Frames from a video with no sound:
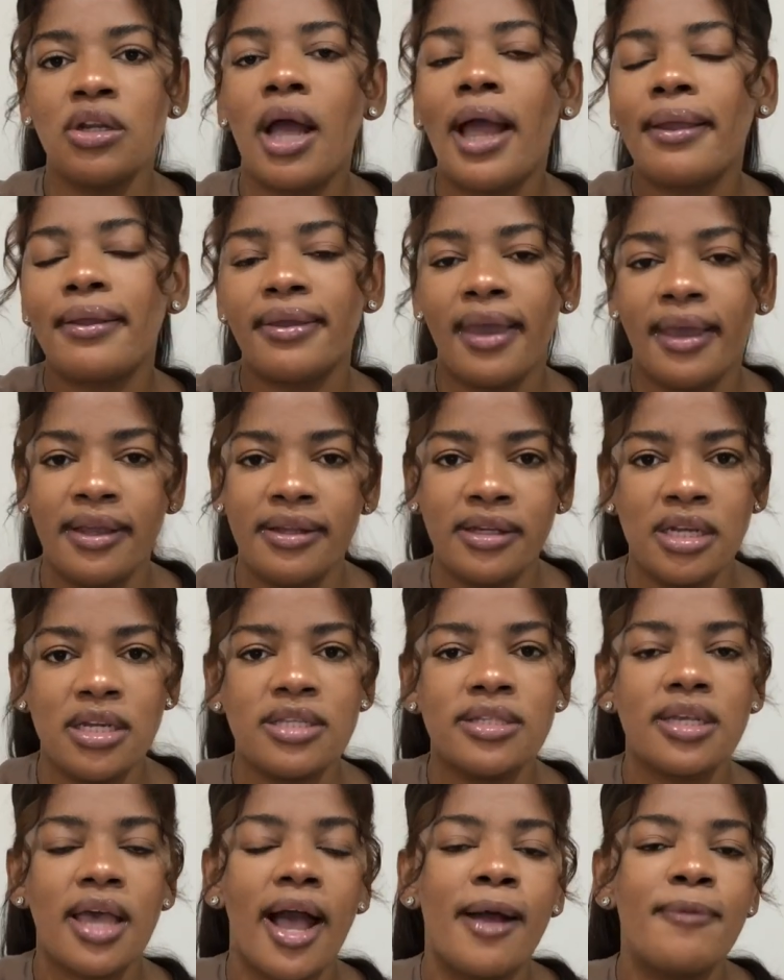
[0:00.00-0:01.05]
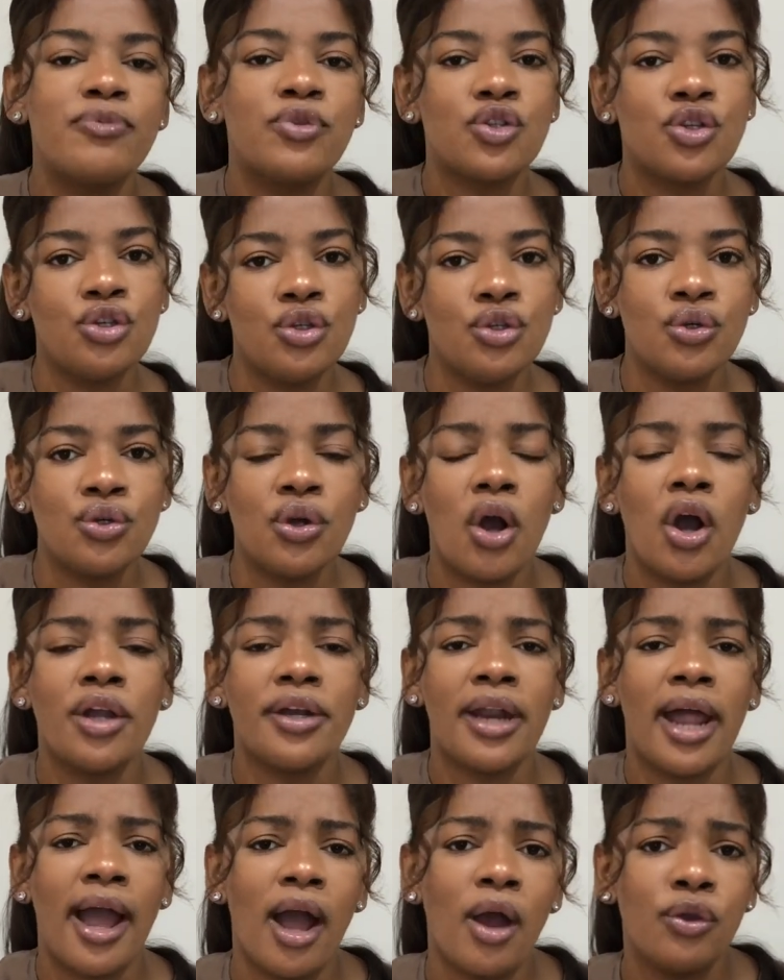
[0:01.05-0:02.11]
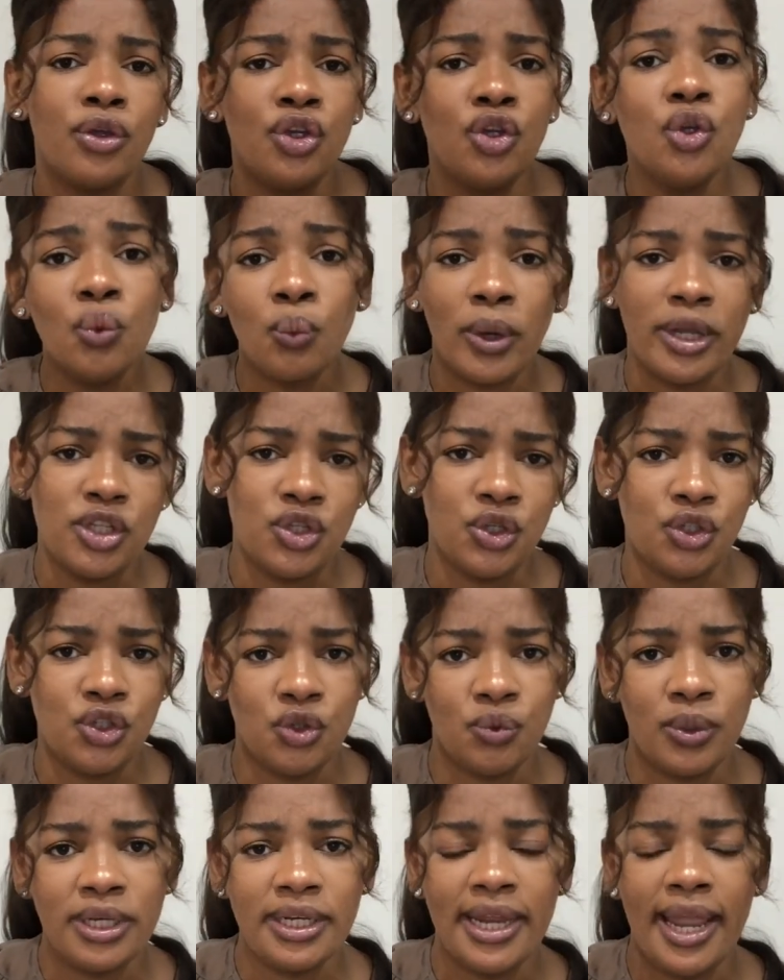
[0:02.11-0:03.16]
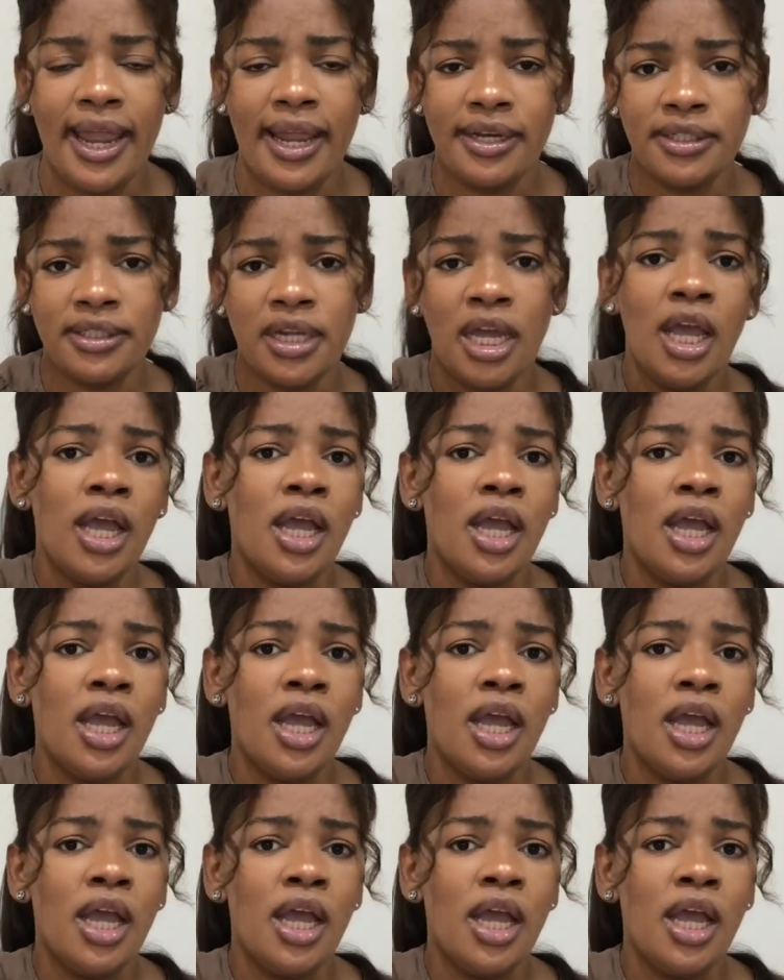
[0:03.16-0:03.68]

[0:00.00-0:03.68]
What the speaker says: Again, it's up to you on how you want to do it and